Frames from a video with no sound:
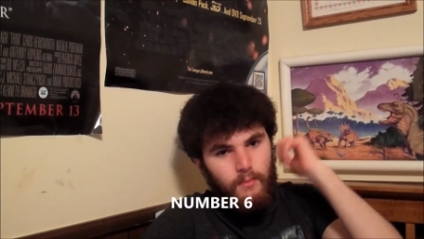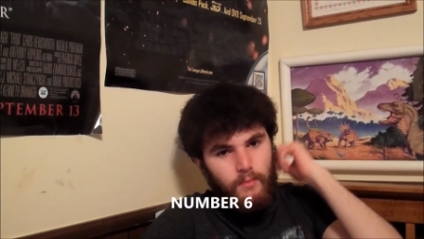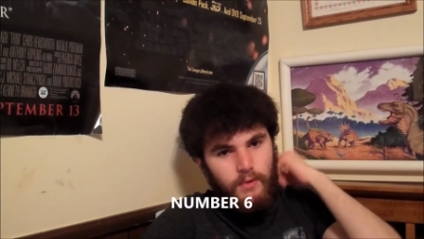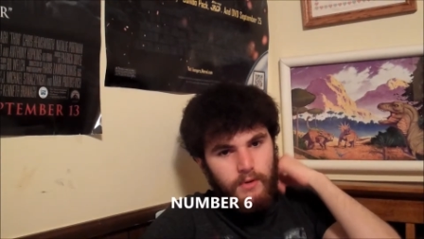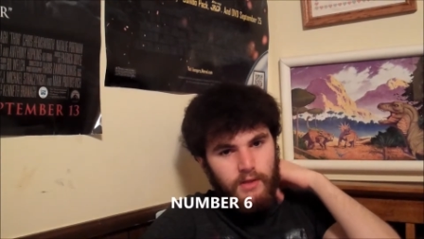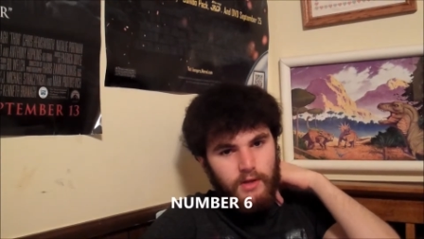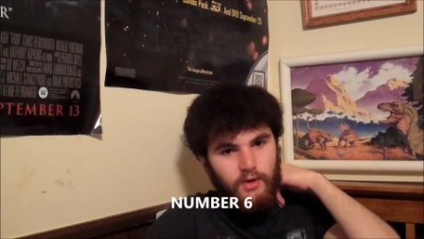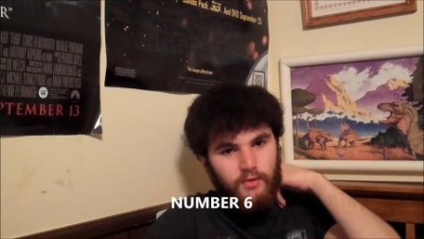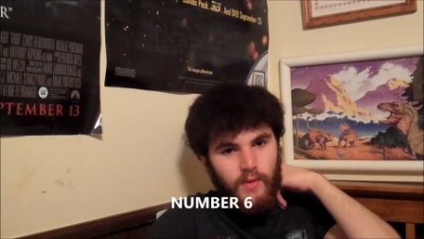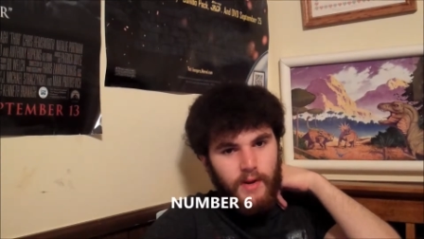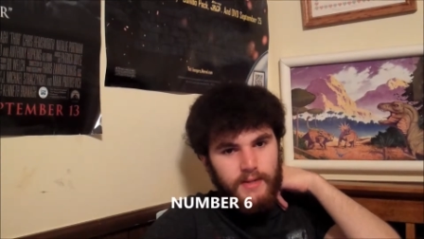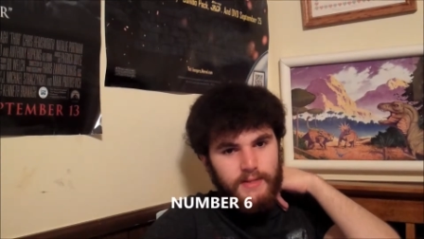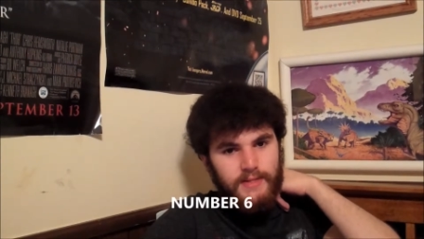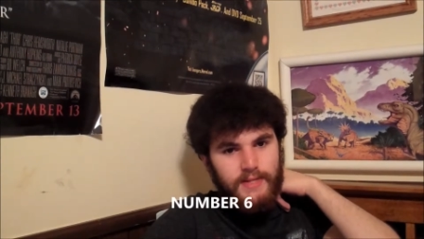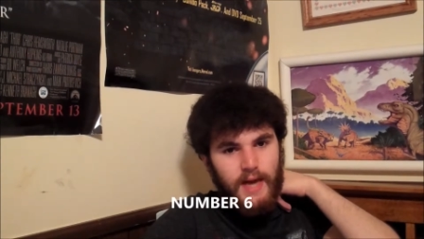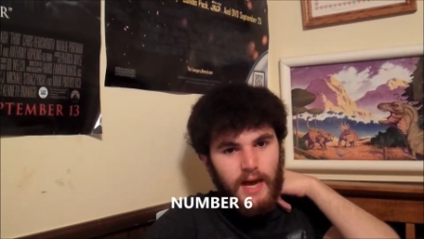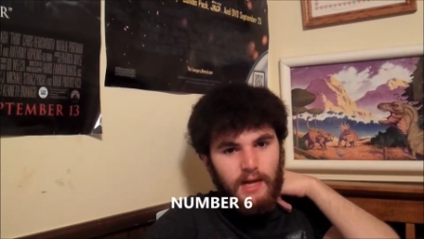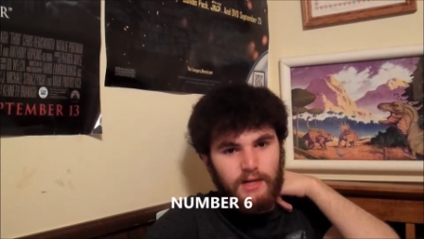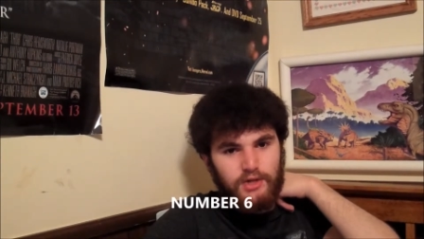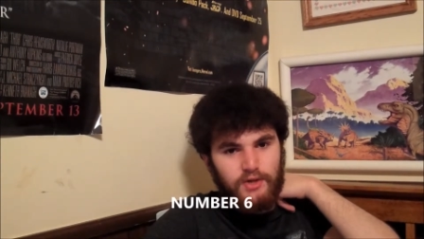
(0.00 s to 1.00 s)
of the greatest
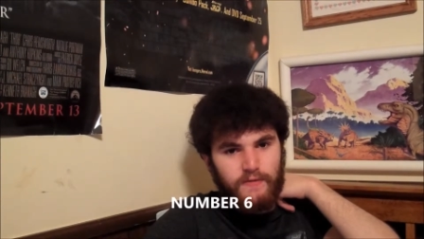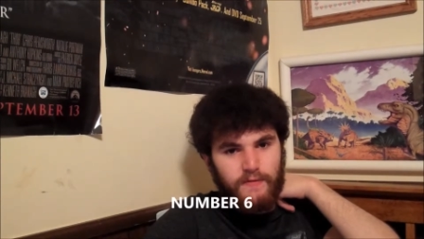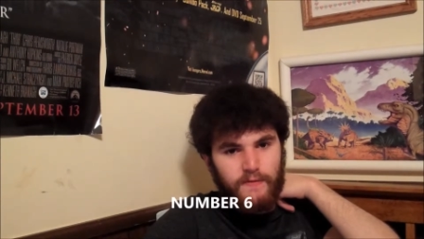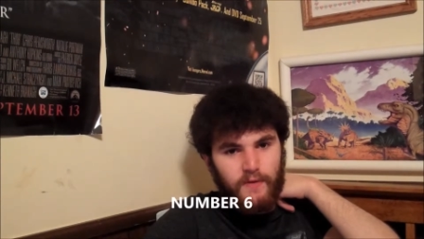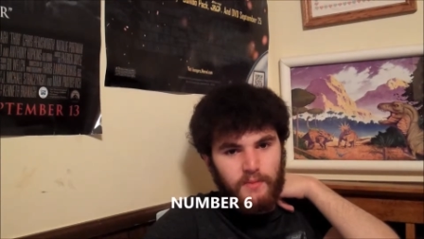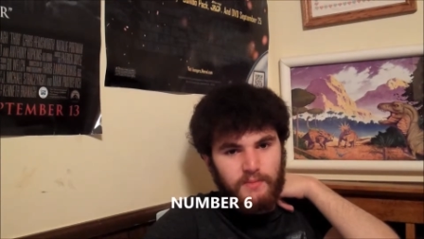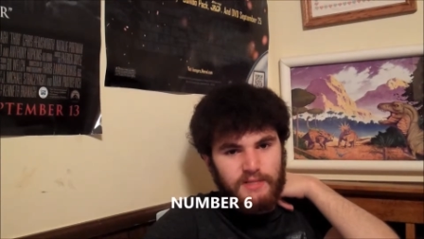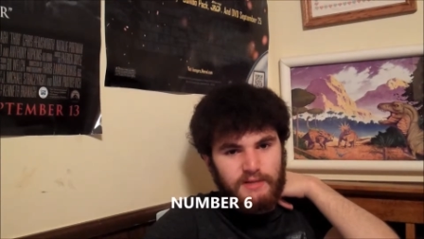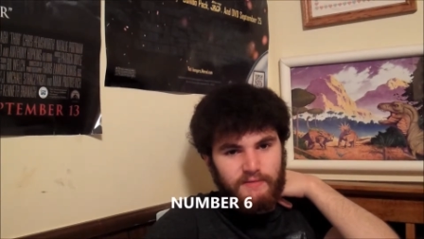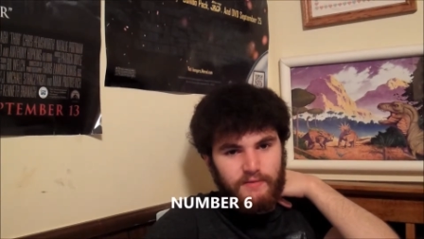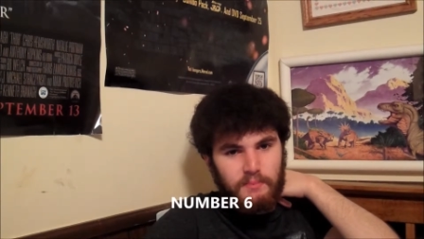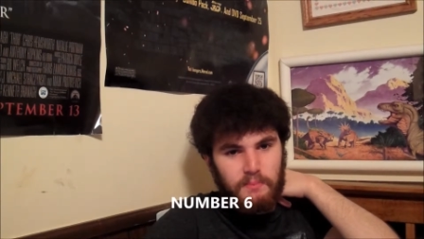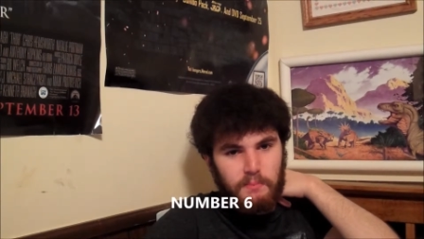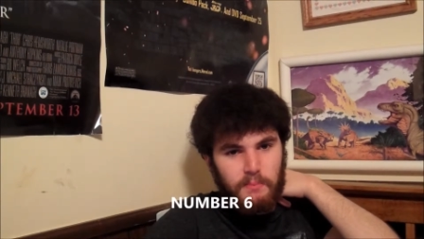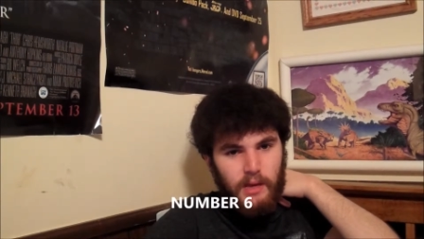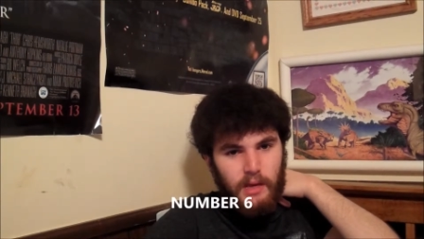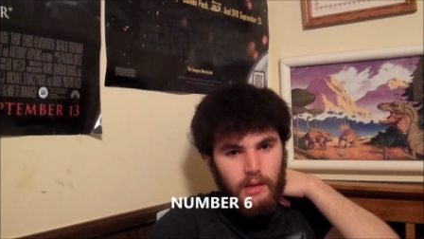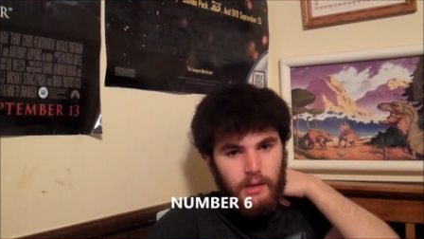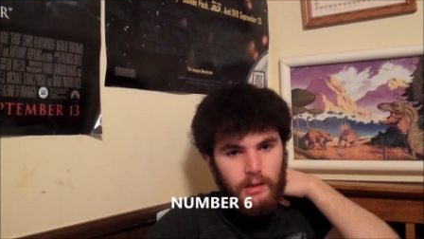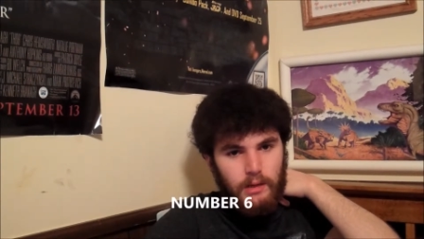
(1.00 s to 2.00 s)
kaiju films ever
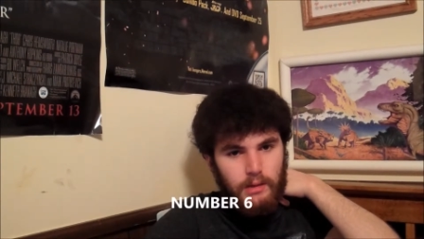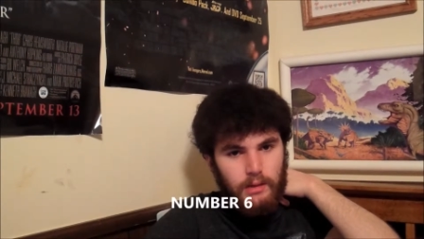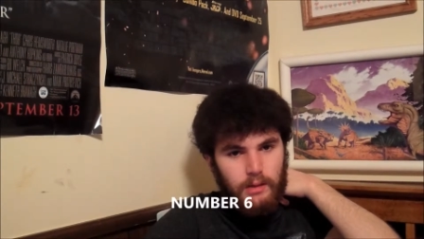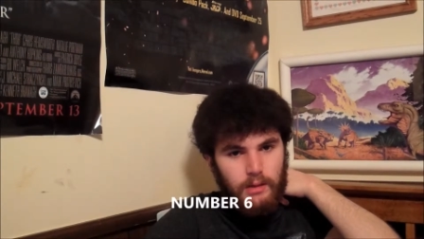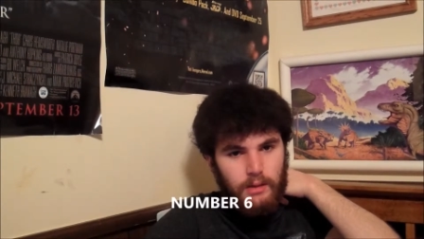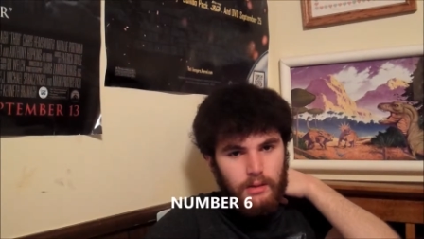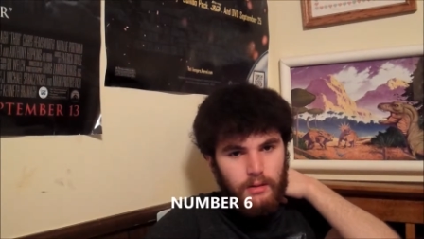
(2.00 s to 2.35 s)
made.